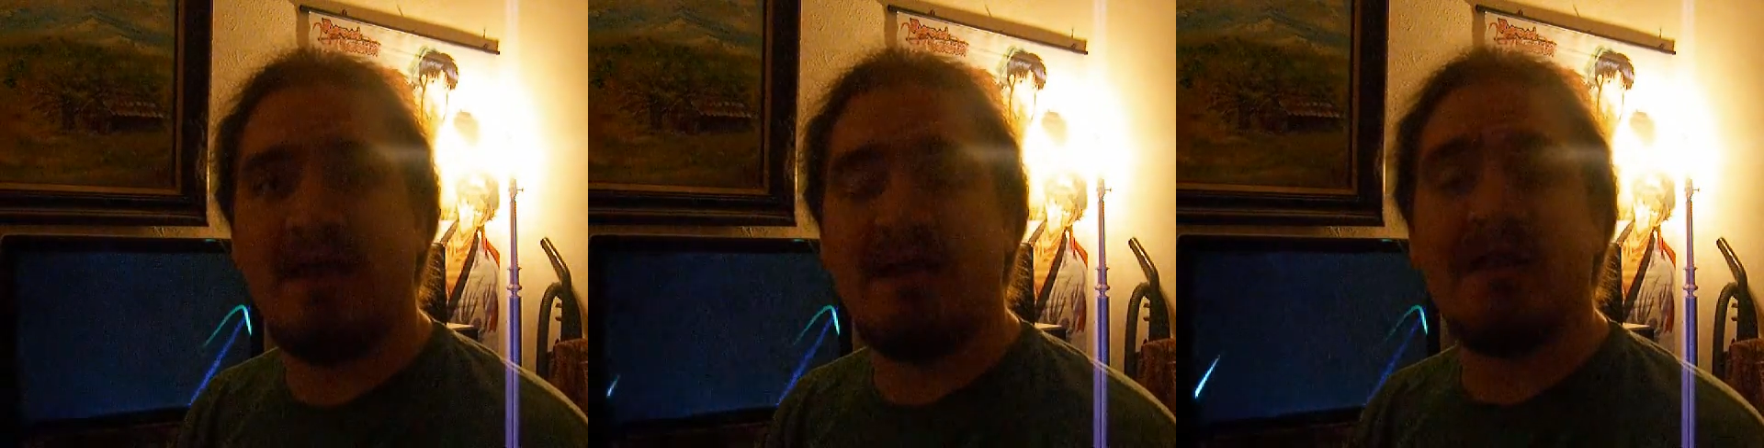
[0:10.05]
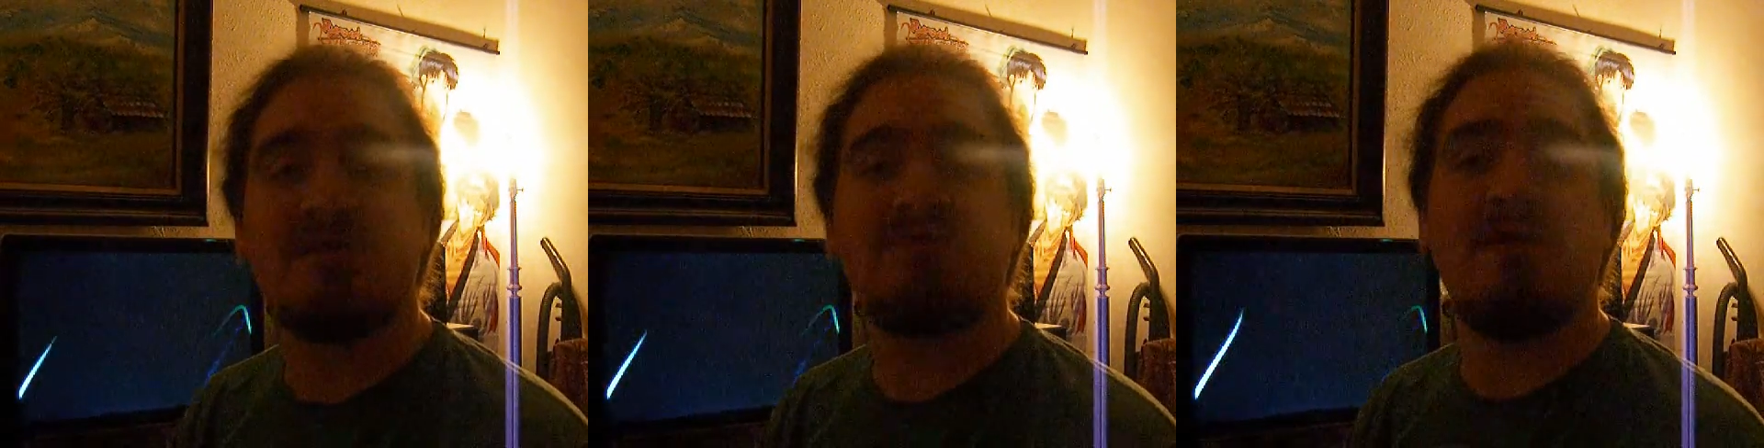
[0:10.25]

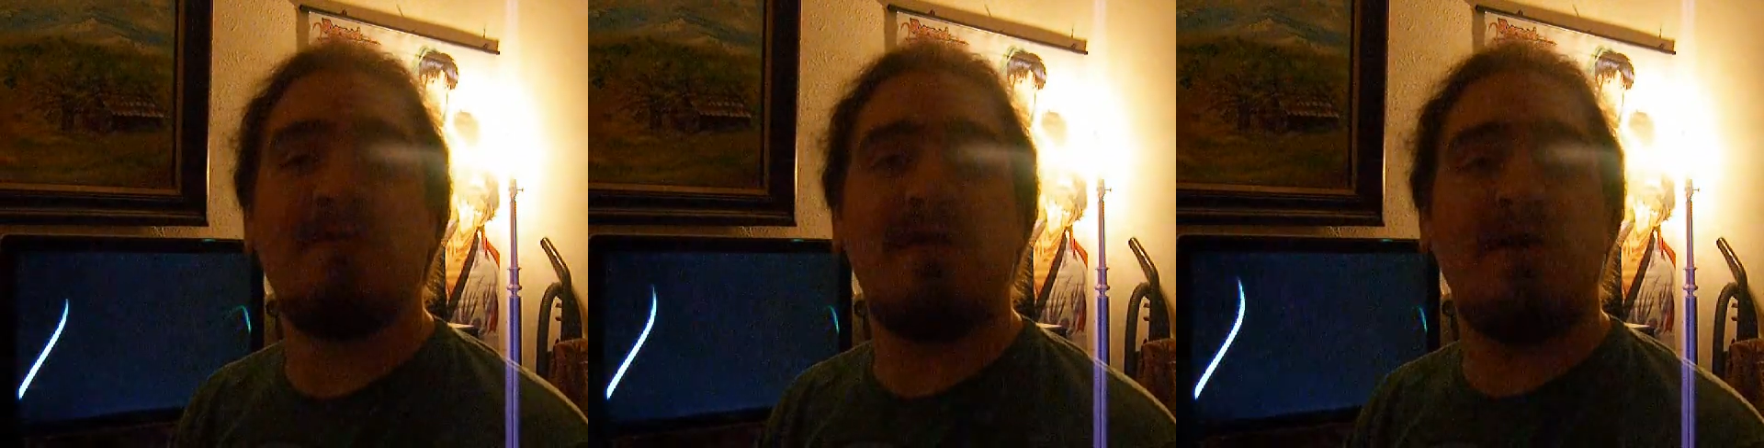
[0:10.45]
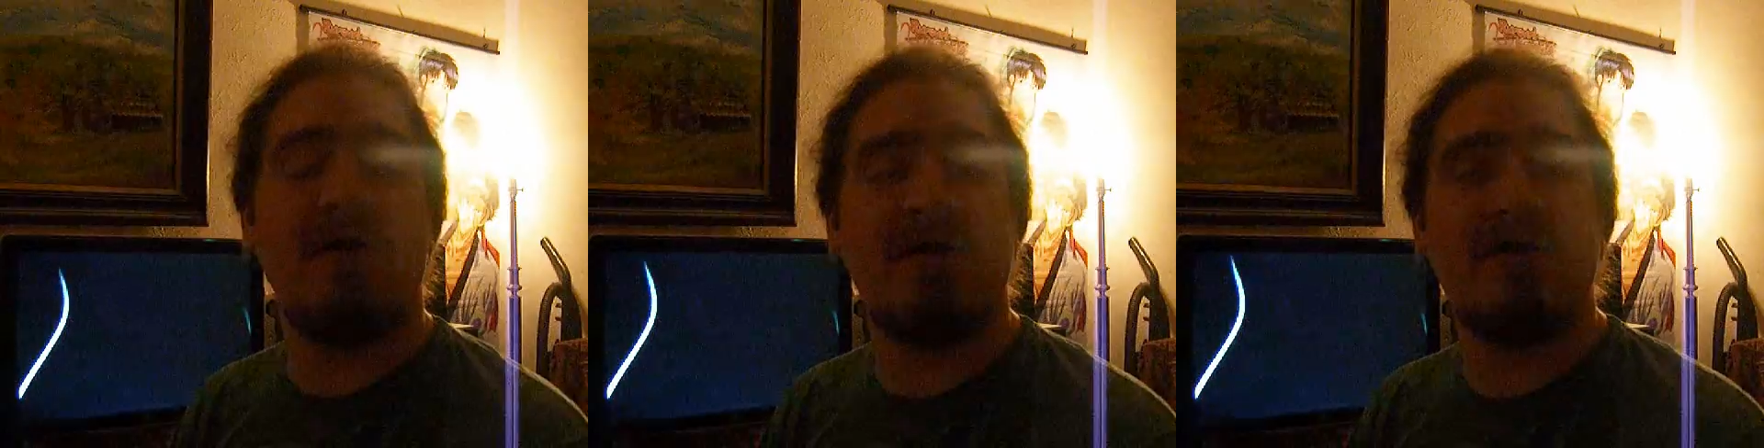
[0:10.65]
This may be
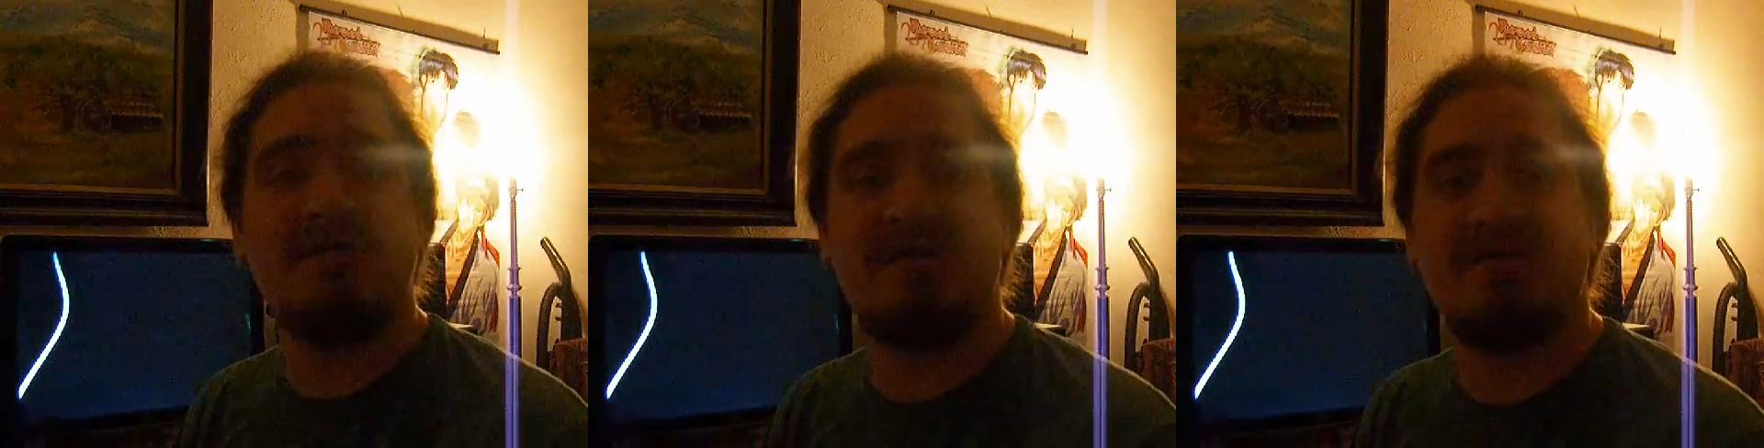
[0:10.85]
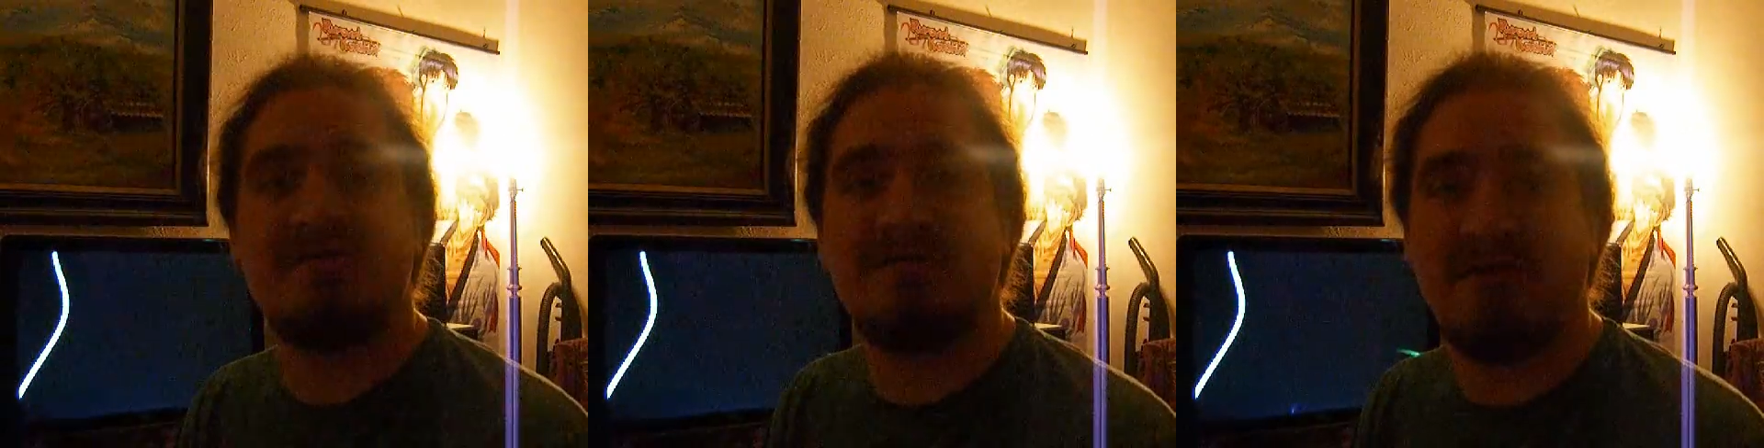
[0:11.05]
hard to
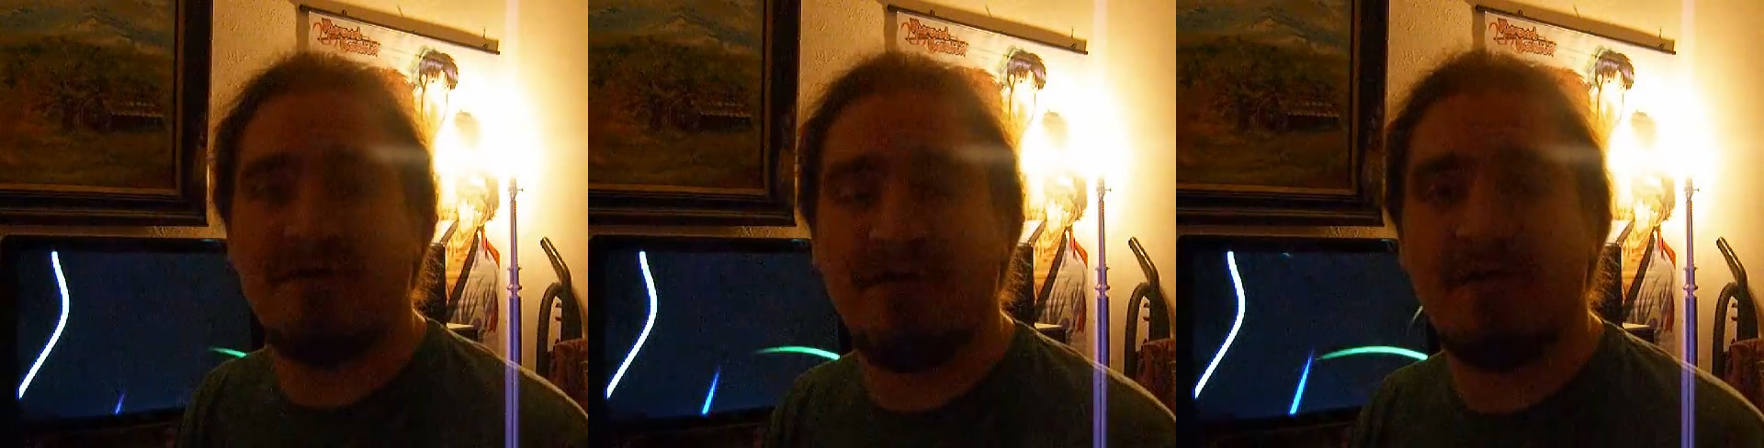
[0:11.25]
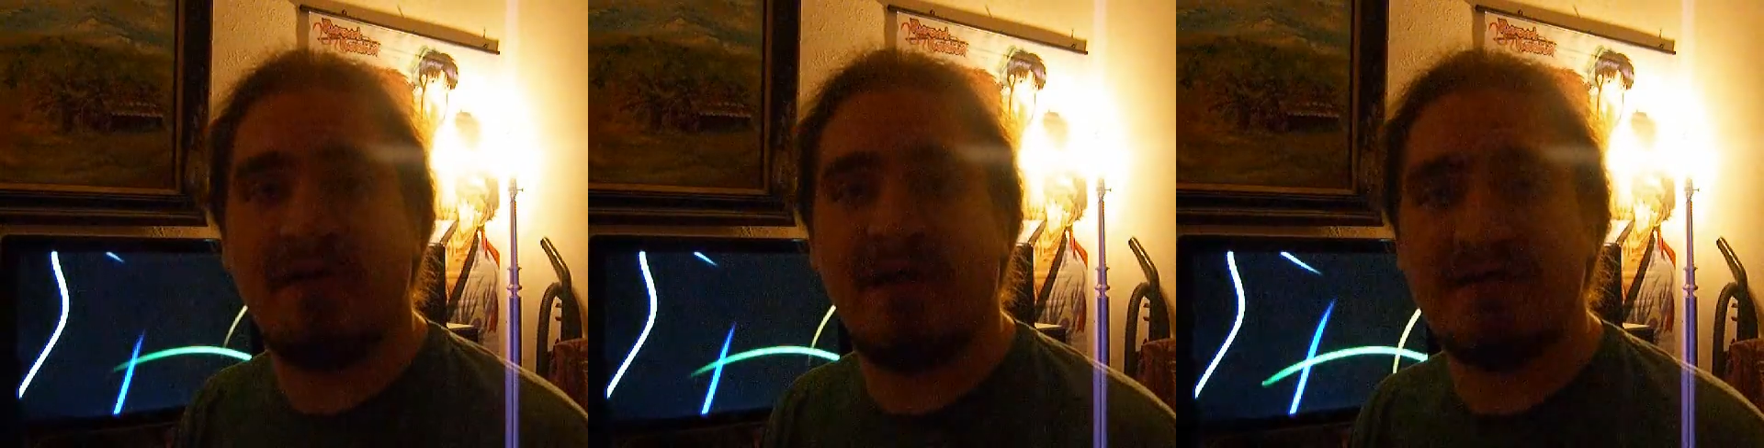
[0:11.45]

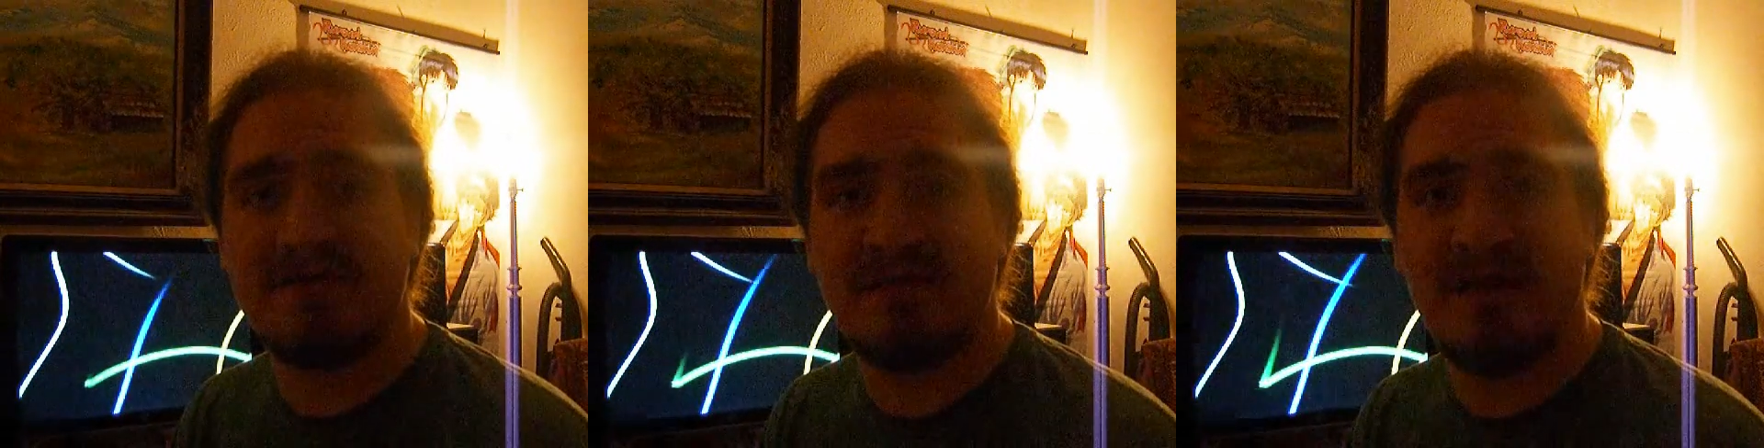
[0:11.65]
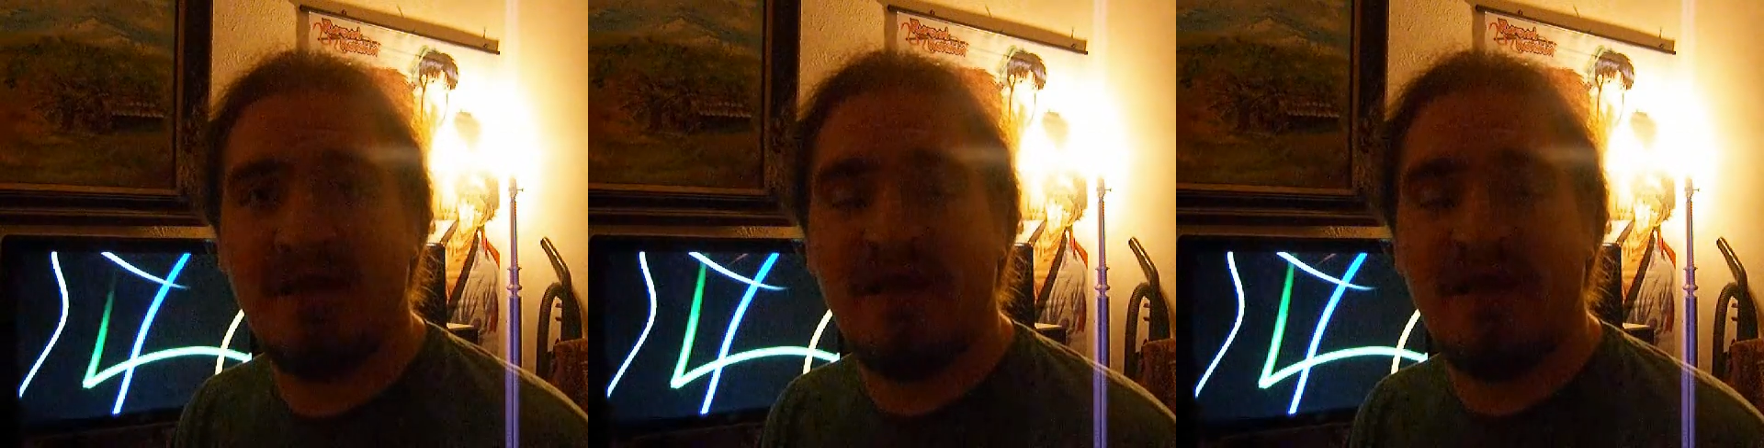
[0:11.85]
discern, as